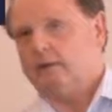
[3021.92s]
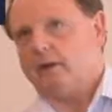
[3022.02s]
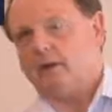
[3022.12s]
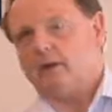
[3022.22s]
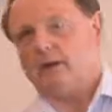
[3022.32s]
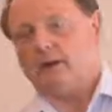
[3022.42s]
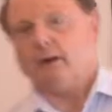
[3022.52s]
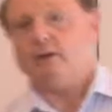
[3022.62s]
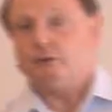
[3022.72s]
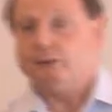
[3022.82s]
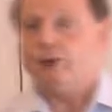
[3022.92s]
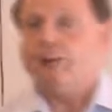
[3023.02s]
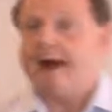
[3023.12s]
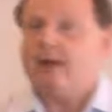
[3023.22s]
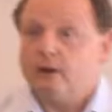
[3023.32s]
So, you know, it's
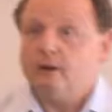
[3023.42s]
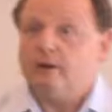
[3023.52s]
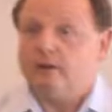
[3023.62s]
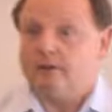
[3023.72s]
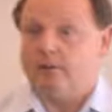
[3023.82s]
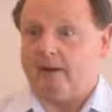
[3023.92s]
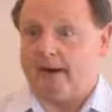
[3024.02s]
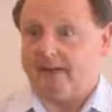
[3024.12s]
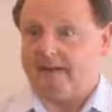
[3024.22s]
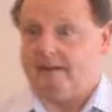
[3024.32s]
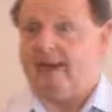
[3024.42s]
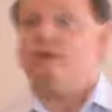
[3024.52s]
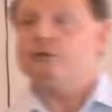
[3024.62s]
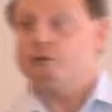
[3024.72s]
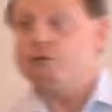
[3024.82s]
true, I do lose some weight.
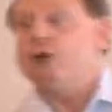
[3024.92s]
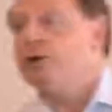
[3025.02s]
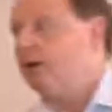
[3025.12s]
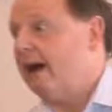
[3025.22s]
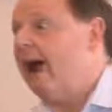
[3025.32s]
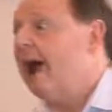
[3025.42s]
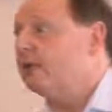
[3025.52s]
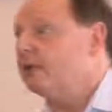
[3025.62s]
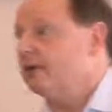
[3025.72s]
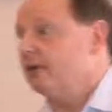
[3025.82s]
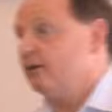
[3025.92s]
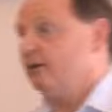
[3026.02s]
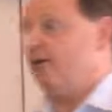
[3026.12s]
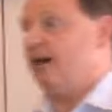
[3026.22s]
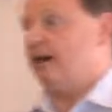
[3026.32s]
It's true, absolutely
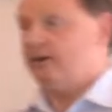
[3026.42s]
true.